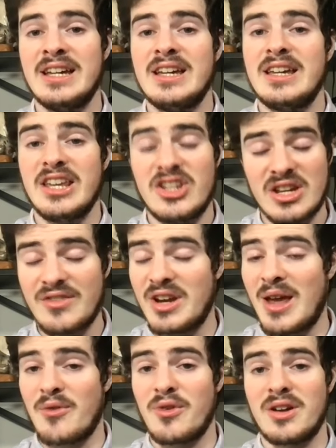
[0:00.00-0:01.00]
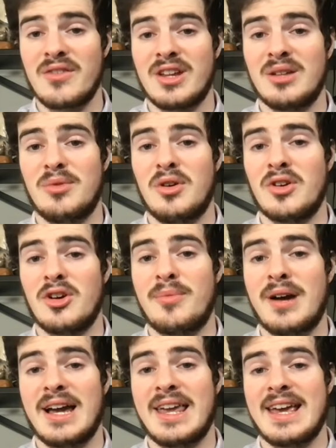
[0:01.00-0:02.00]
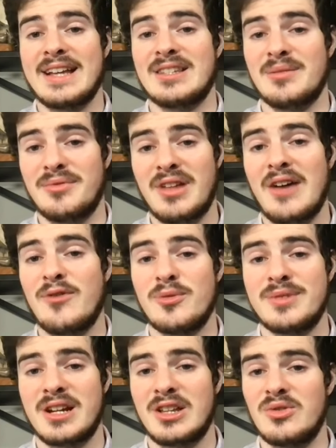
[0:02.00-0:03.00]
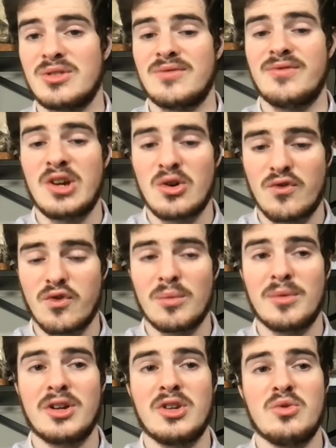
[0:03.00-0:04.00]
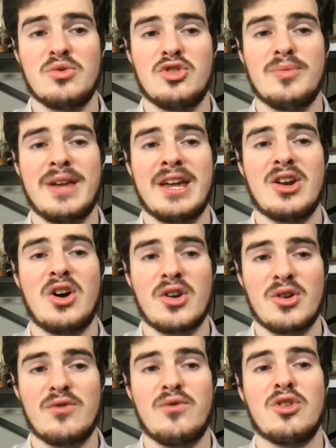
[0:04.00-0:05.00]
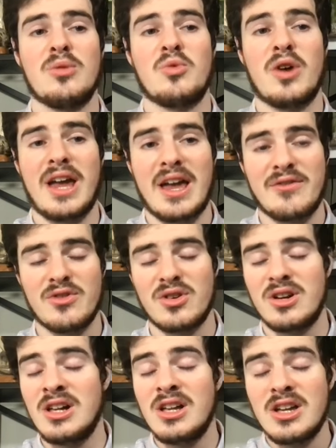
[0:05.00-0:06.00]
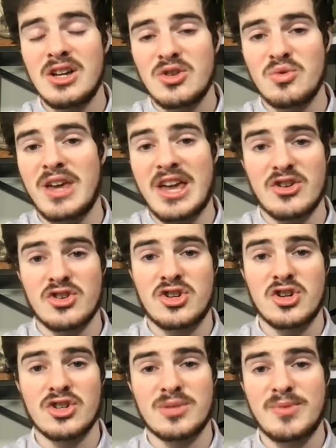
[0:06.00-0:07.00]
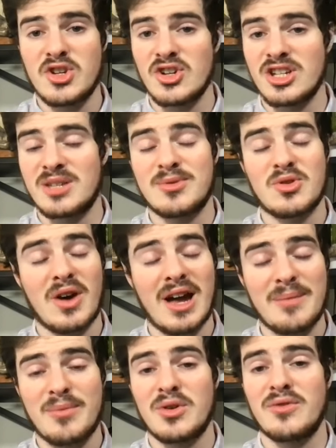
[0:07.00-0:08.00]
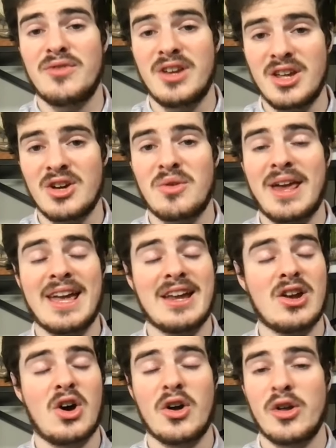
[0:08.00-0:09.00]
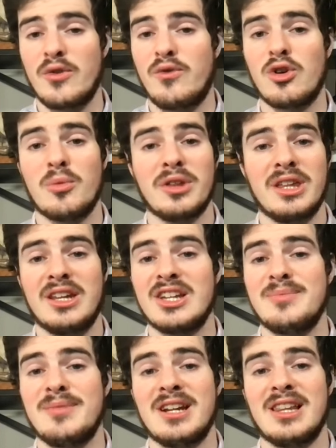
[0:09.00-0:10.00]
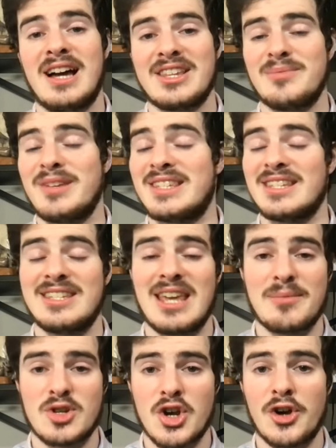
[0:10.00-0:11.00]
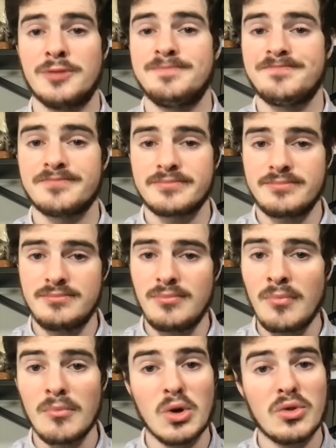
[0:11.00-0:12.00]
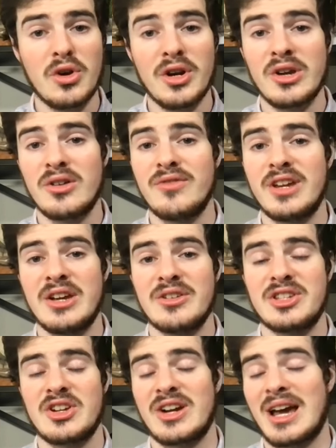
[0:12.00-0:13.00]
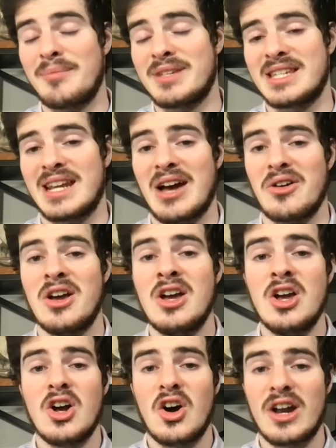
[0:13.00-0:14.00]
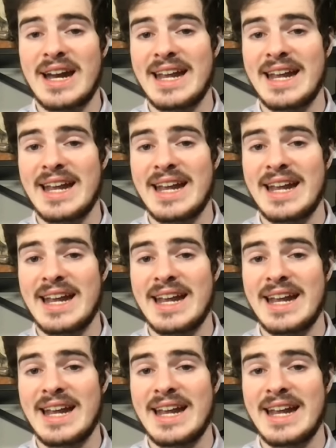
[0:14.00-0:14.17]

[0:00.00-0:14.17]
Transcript: each and every day. Free and available on all podcasting platforms. That includes in video form on YouTube and audio form wherever you get your show. So be sure to subscribe, both video and audio form. Really does mean a lot to me. It's the same show, both audio and video, so you're not missing out on any